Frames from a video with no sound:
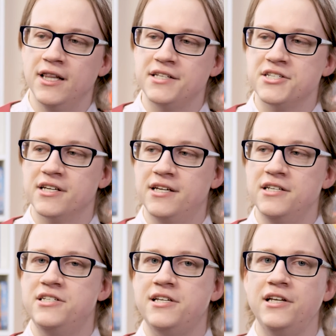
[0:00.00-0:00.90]
Let's
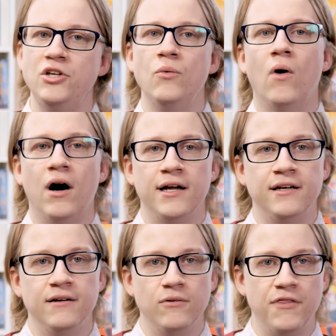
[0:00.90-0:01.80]
continue
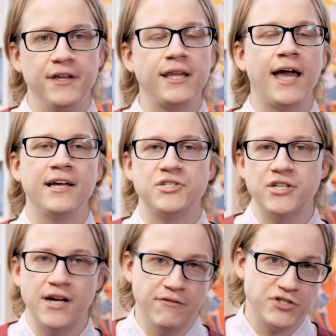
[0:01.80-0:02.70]
on the
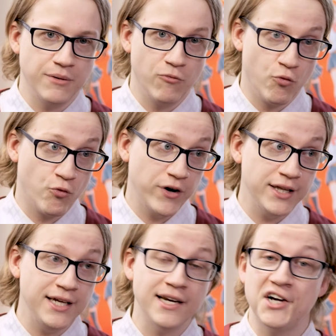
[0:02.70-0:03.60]
legacy of some
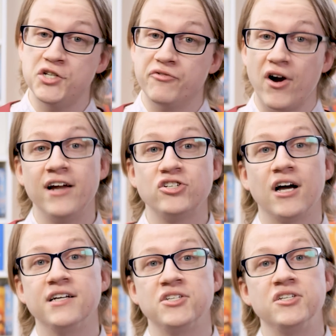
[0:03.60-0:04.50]
really nice
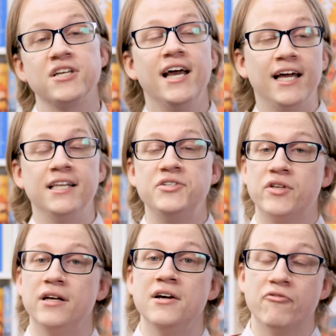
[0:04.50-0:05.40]
franchises, at
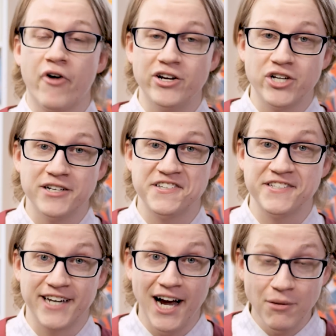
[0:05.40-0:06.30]
least
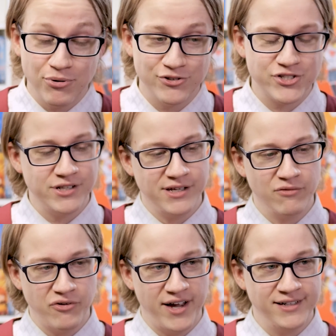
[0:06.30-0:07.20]
franchises that I am personally
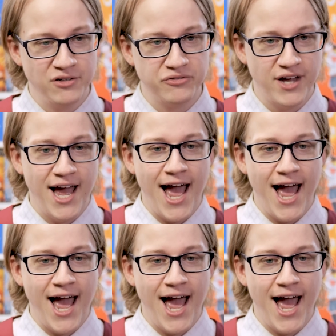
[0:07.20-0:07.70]
a fan of.